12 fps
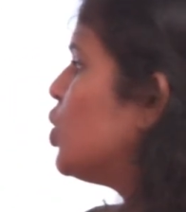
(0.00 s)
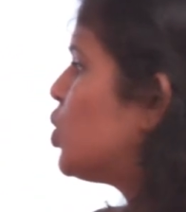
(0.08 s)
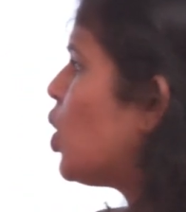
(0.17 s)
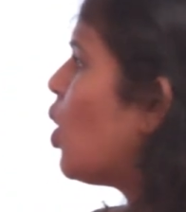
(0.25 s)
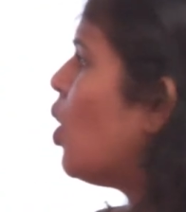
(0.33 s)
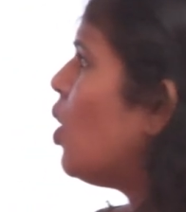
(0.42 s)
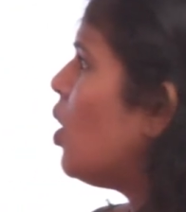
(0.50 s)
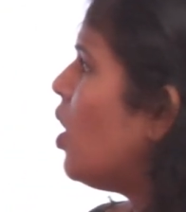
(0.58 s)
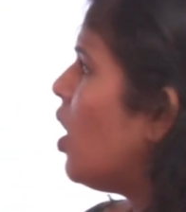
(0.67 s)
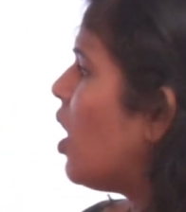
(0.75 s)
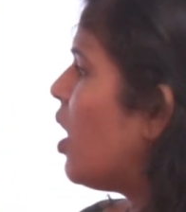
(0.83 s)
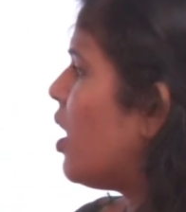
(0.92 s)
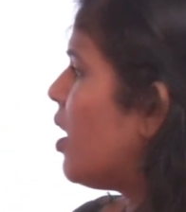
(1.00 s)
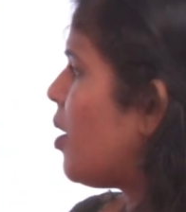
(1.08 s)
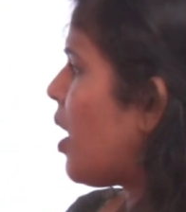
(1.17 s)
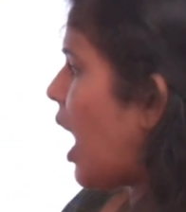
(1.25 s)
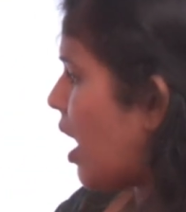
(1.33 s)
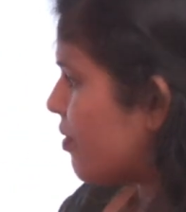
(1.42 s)
So
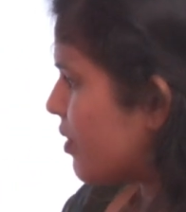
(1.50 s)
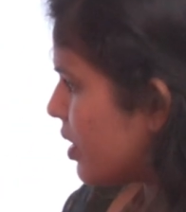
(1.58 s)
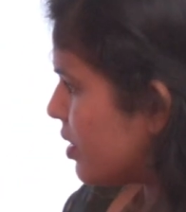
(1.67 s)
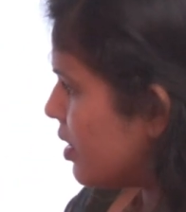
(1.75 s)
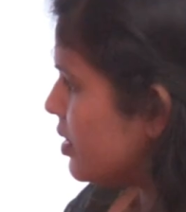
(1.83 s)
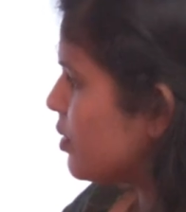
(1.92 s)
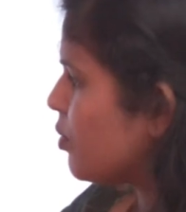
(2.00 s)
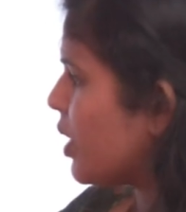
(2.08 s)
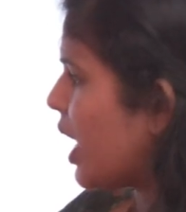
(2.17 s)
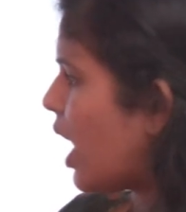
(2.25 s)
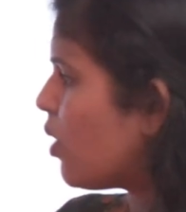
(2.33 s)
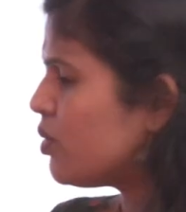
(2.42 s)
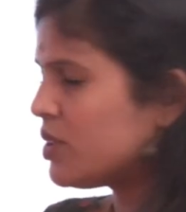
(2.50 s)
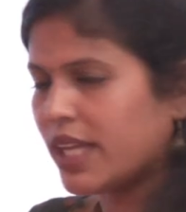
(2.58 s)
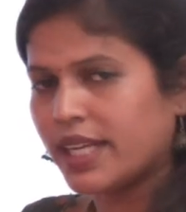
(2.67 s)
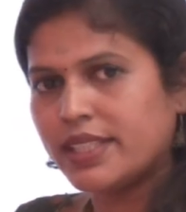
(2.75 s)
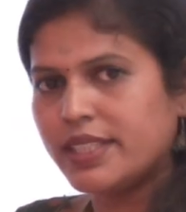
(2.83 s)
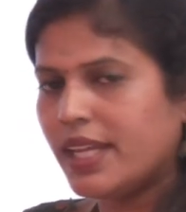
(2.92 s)
after this we have
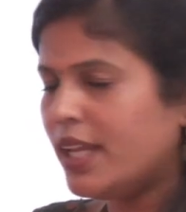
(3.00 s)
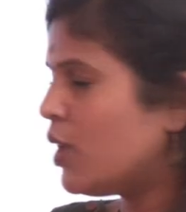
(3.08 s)
set the